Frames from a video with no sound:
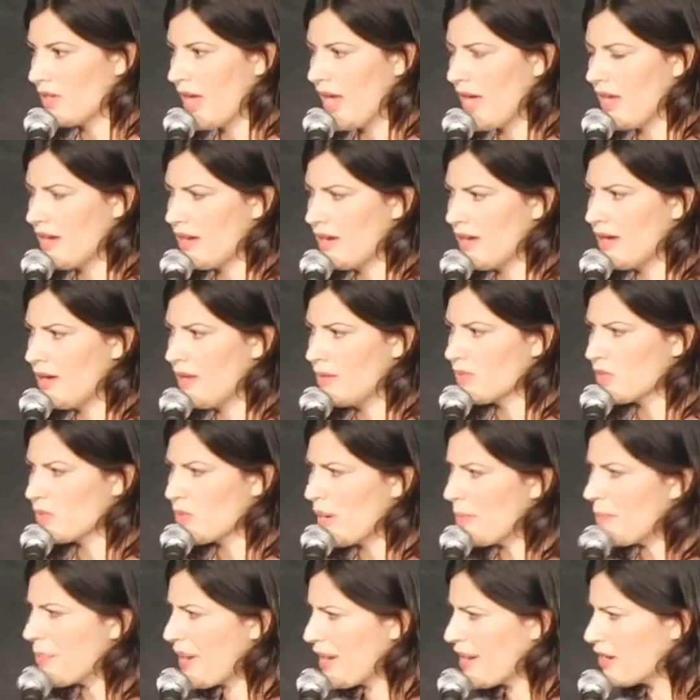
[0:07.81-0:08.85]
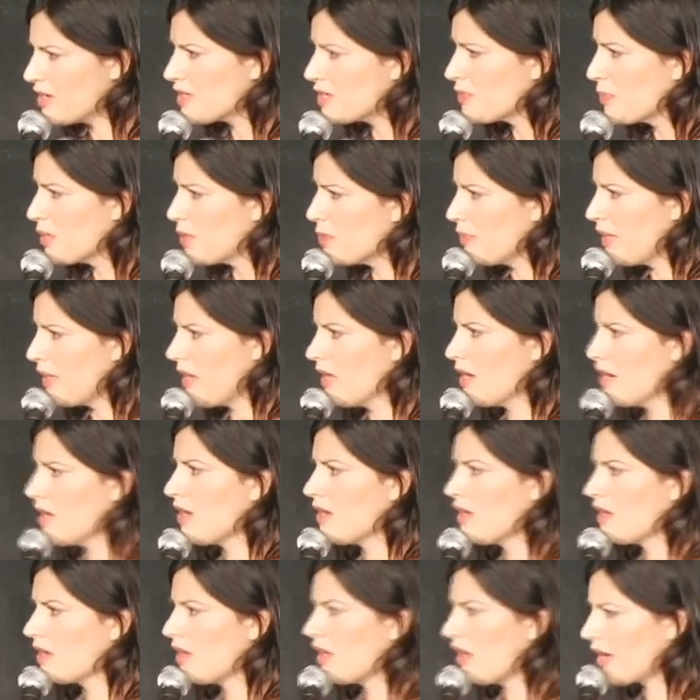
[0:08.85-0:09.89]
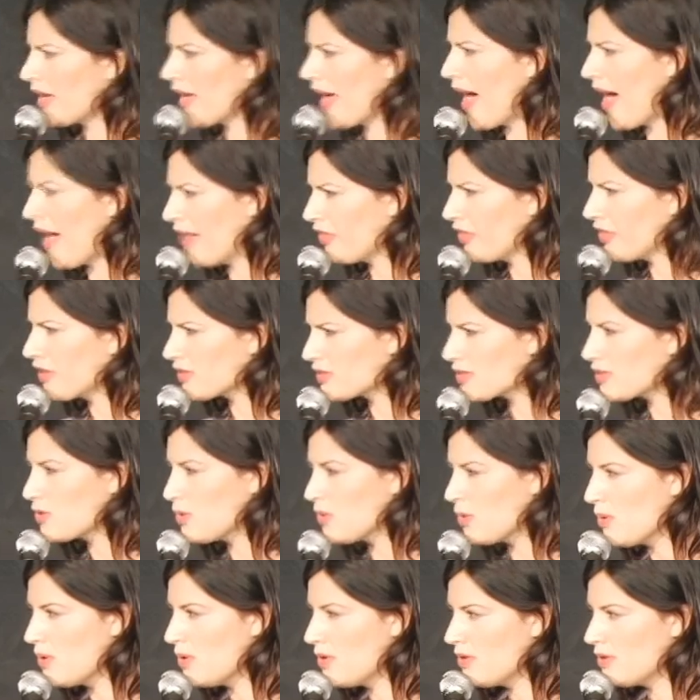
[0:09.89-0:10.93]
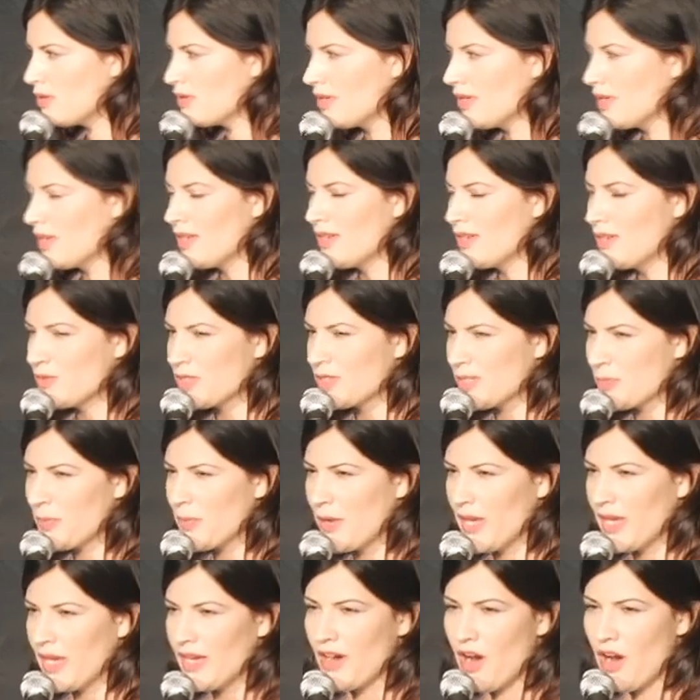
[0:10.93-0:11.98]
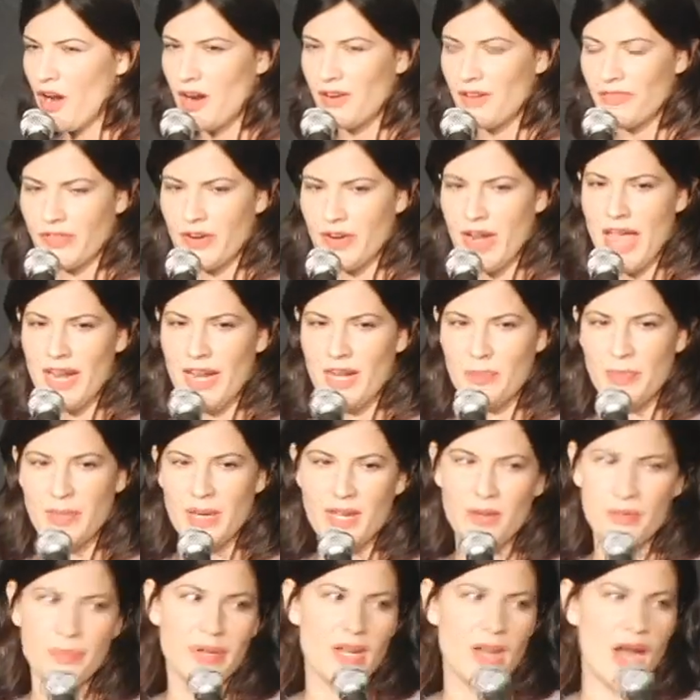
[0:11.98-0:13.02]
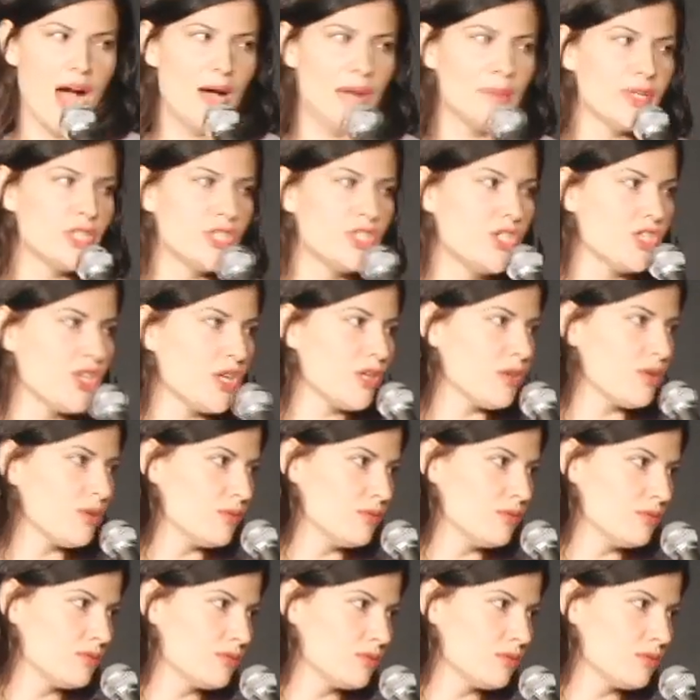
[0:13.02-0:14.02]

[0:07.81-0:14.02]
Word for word: And so my parents put me in a Catholic school, which is probably hard for anybody, but I'm a Jew.